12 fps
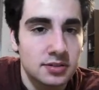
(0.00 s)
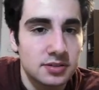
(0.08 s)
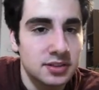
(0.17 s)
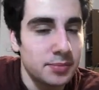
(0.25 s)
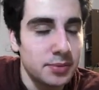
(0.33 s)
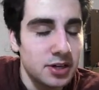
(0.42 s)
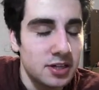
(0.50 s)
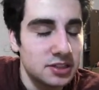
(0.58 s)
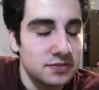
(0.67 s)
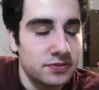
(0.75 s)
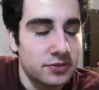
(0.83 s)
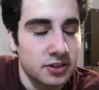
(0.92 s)
Number
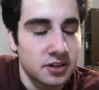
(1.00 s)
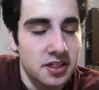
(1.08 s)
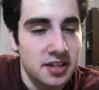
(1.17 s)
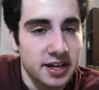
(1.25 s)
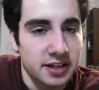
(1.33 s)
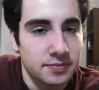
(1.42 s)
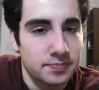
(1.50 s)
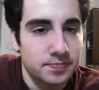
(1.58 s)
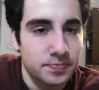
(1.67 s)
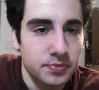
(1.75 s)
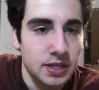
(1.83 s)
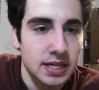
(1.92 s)
104, thick.
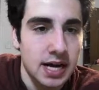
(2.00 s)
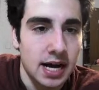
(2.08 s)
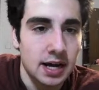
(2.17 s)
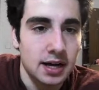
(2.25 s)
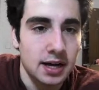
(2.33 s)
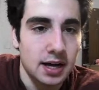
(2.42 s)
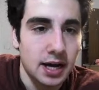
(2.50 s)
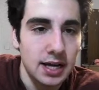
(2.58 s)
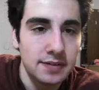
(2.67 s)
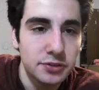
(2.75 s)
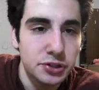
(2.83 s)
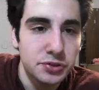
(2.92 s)
I
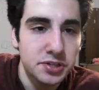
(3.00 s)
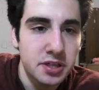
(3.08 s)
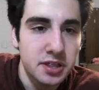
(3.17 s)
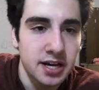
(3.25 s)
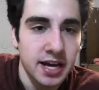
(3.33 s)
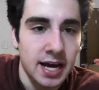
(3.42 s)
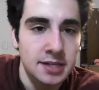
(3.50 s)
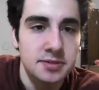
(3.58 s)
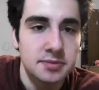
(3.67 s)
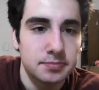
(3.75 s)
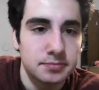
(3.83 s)
have a juicy, thick ass.